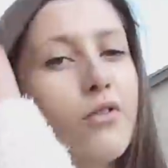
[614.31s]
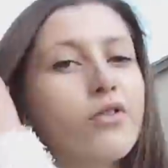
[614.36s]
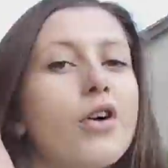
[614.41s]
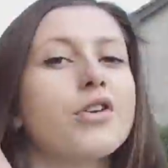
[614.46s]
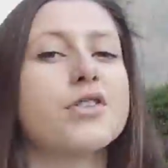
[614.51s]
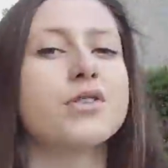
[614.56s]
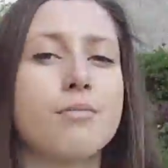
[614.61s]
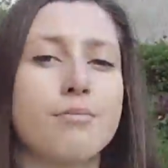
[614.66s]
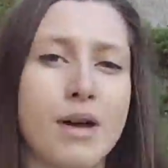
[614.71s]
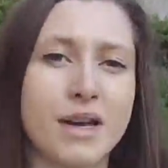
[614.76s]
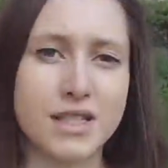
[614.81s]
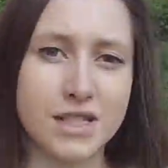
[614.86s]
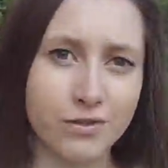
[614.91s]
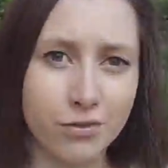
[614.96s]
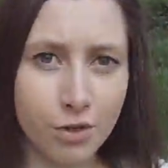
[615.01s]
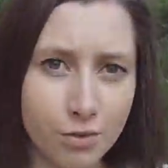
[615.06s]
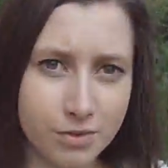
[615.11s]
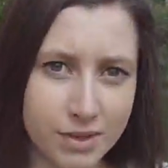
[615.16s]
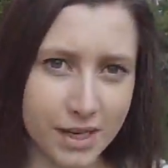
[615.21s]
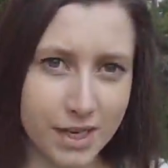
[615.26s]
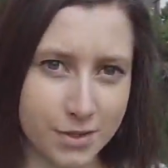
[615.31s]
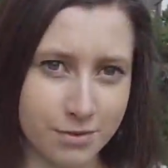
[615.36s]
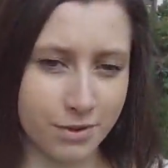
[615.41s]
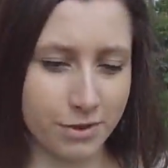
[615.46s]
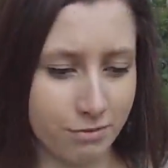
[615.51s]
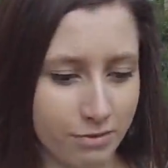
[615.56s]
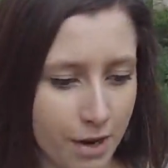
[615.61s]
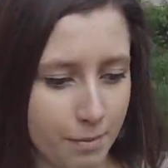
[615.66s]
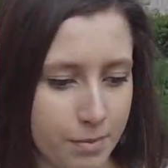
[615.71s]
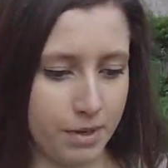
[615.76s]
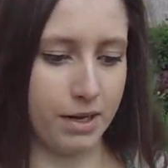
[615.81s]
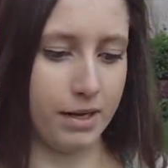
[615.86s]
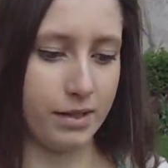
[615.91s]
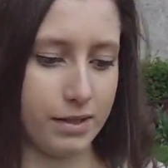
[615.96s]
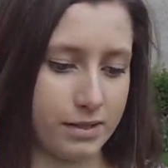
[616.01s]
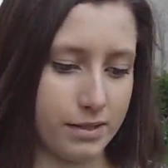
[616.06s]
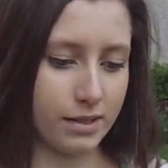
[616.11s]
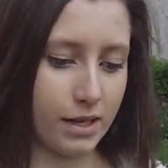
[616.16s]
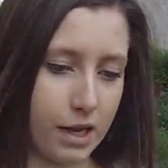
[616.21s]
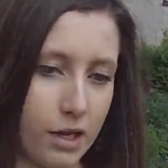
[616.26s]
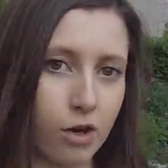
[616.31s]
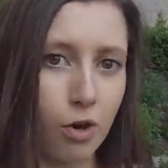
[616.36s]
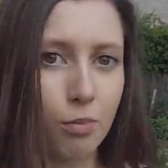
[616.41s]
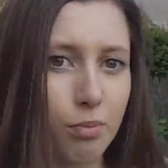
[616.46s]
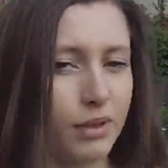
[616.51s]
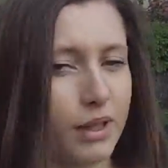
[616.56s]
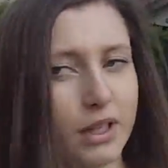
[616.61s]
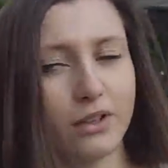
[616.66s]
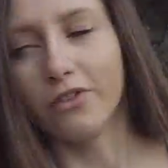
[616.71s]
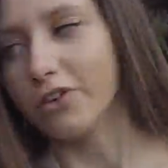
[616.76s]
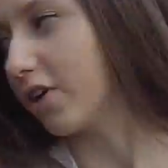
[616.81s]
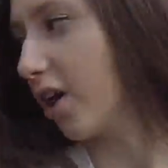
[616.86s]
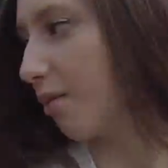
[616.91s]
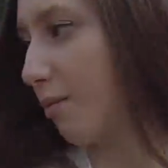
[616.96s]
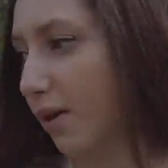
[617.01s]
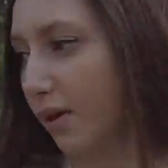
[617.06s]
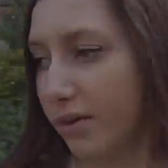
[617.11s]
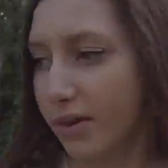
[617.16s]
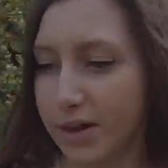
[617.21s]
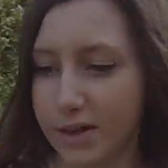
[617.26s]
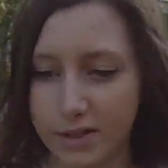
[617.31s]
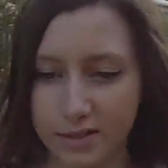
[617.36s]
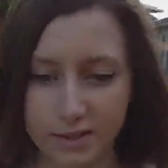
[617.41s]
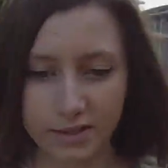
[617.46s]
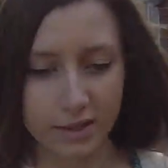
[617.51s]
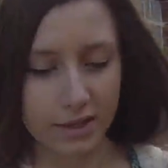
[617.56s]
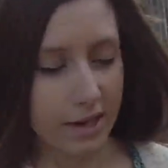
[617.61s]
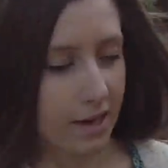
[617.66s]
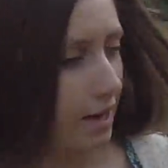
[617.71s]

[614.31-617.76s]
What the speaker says: I've got some massive updates with the rabbits. I completely forgot about this.